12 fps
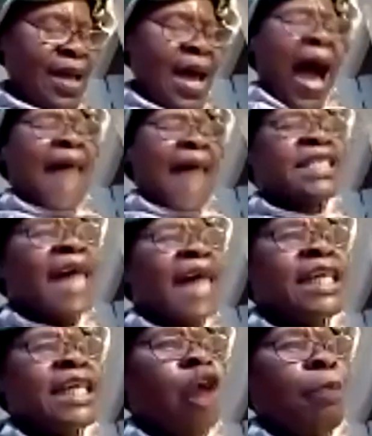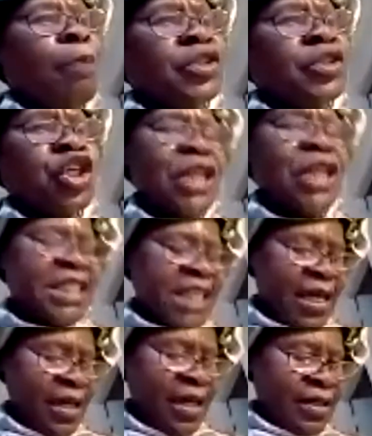I take this opportunity
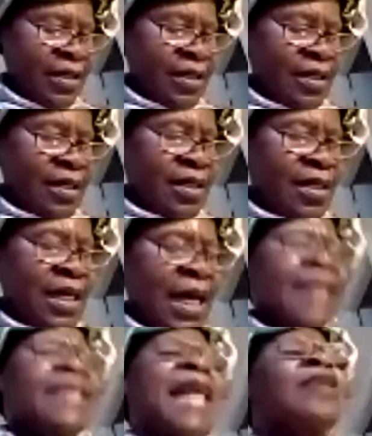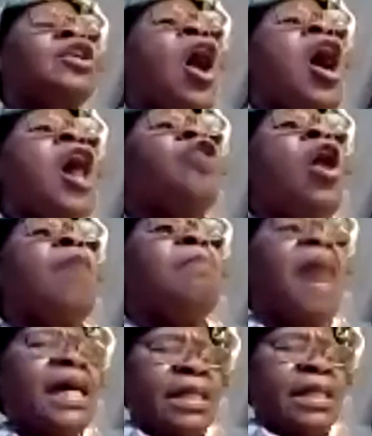that God
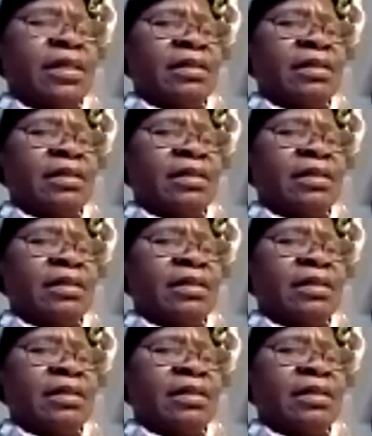Almighty,